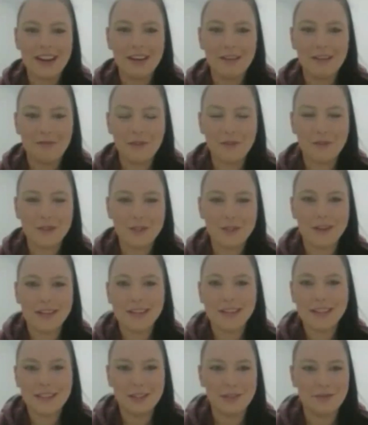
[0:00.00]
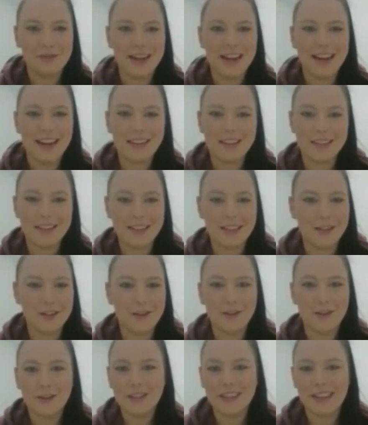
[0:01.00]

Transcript: influence on are still around and still on offs,